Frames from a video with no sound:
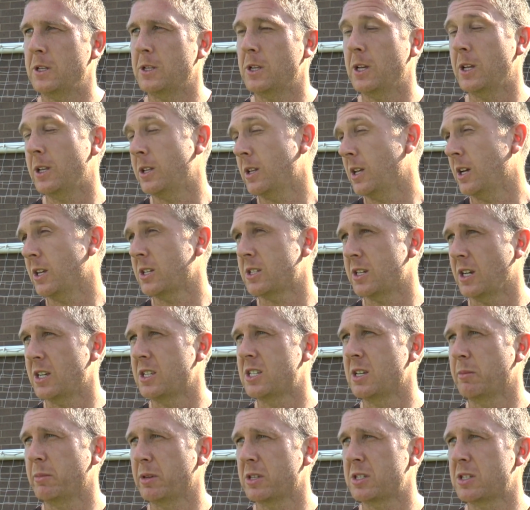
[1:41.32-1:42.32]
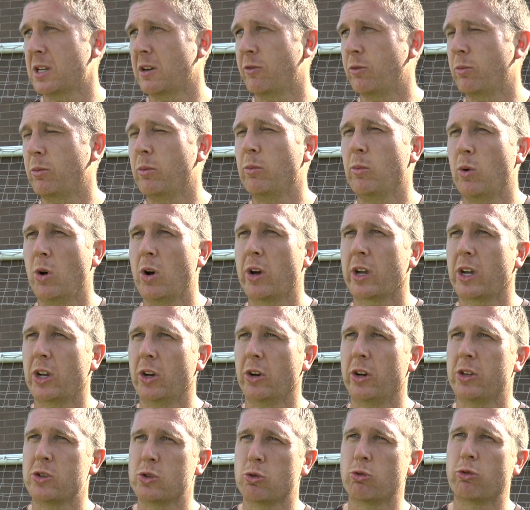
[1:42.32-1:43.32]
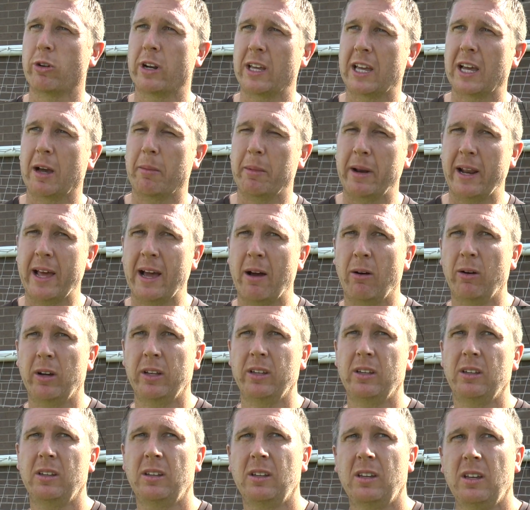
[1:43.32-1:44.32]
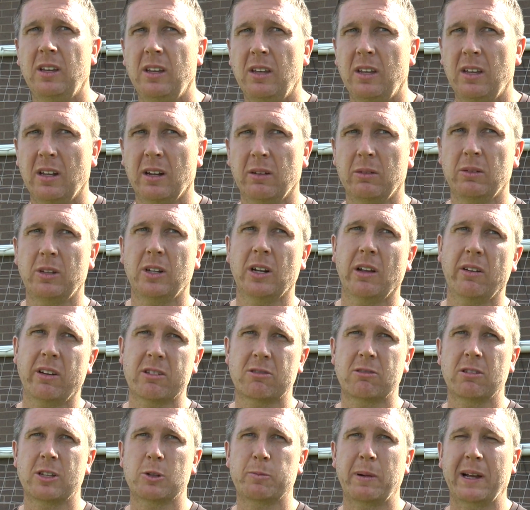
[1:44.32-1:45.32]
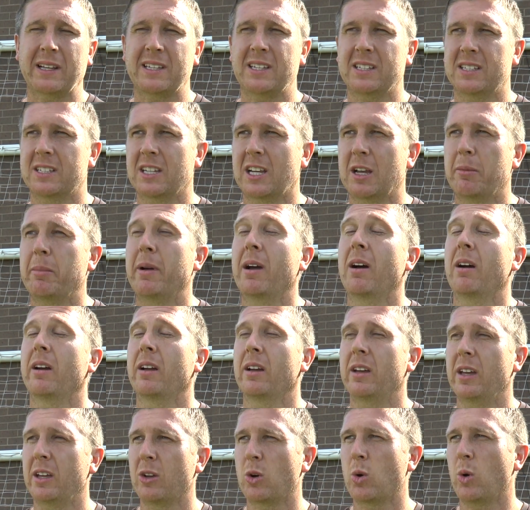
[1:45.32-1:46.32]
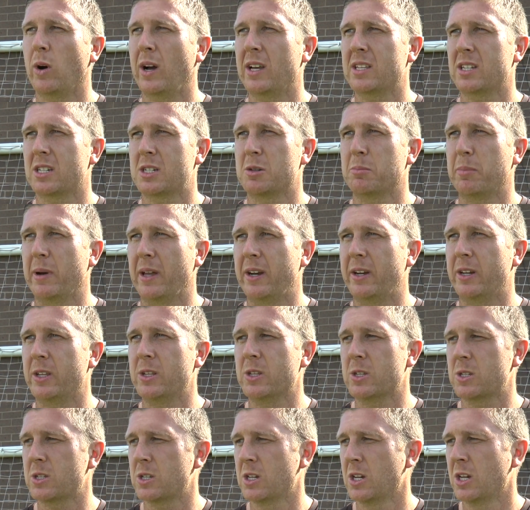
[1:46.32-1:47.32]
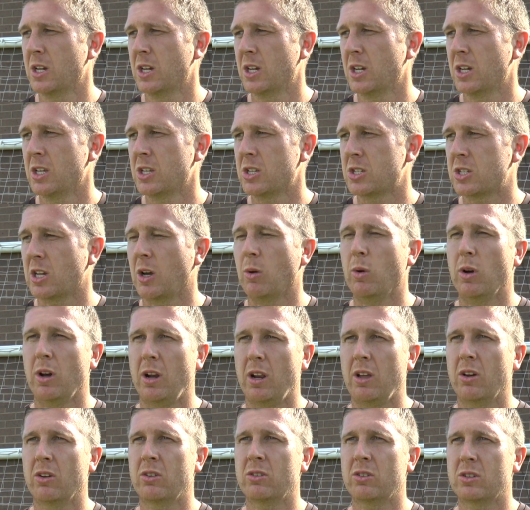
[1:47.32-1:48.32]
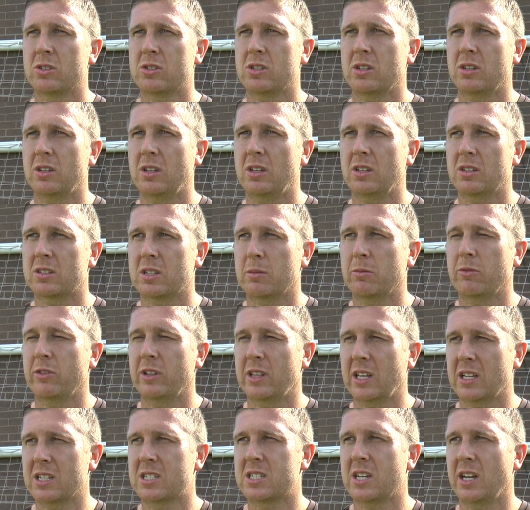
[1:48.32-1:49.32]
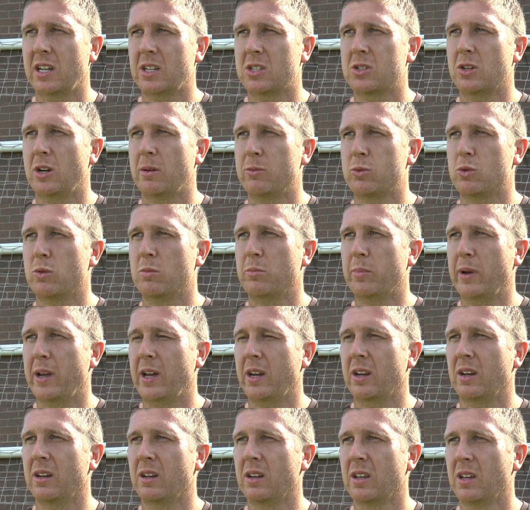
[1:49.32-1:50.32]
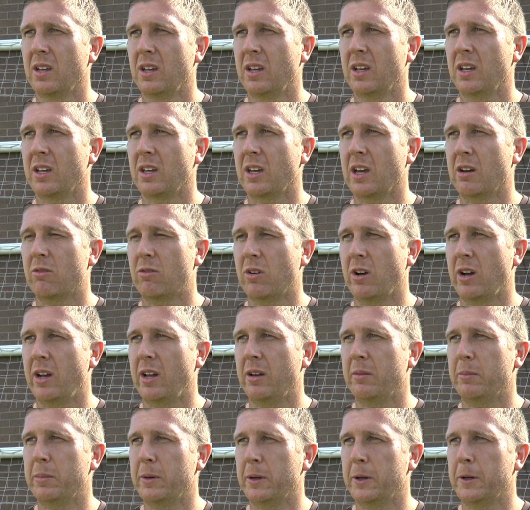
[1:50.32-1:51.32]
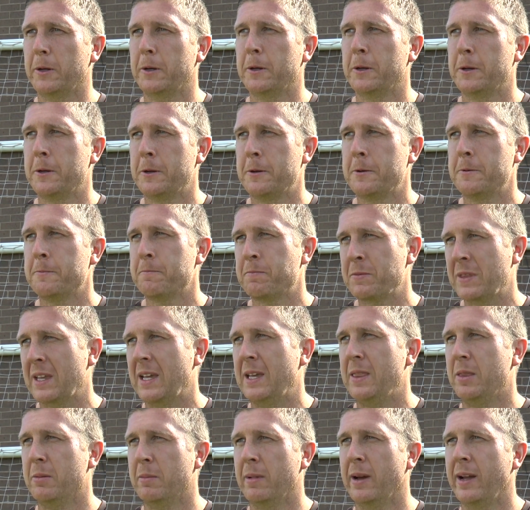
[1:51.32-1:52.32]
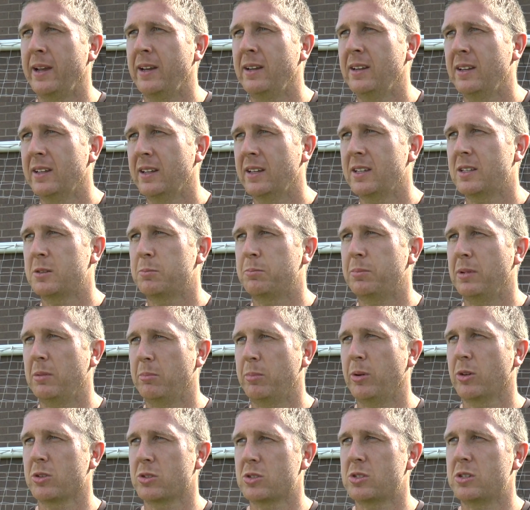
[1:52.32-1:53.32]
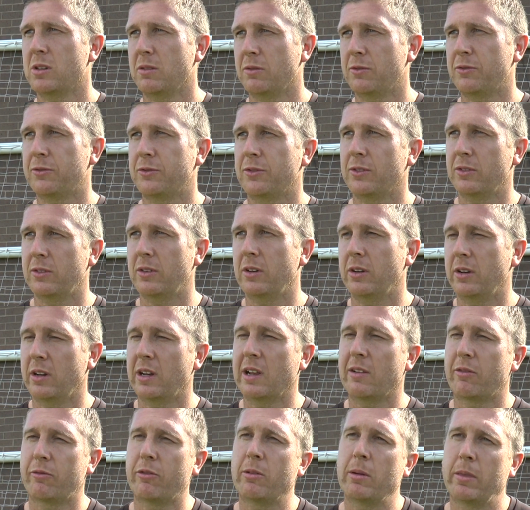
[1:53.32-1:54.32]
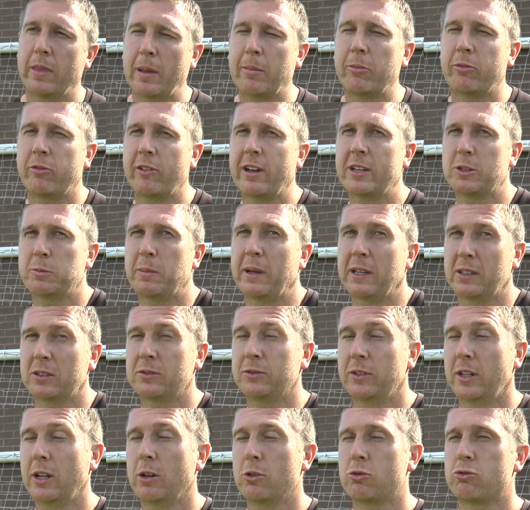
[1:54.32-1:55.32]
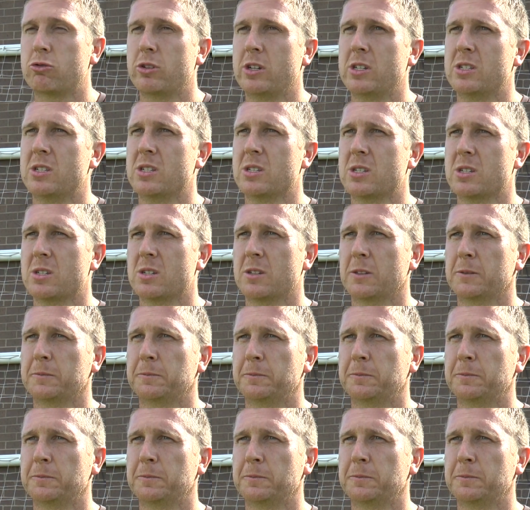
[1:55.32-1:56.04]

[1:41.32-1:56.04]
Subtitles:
And like I say, some of the stuff we've been working on is already coming out, and you know, you don't necessarily expect it to come out in quite such abundance so early on, because some of it does take time to embed and get right. But in the main, it's been positive on a number of aspects for those reasons.